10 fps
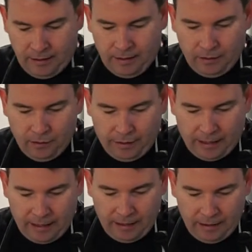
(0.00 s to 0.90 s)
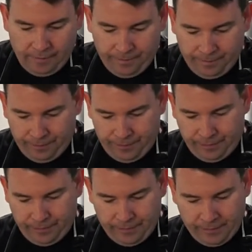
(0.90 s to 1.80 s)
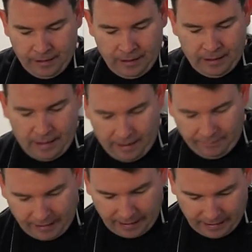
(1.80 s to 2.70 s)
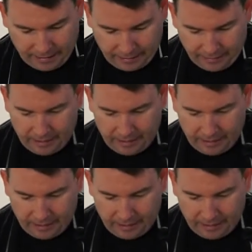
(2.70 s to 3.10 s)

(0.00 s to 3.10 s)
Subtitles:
looking avocado,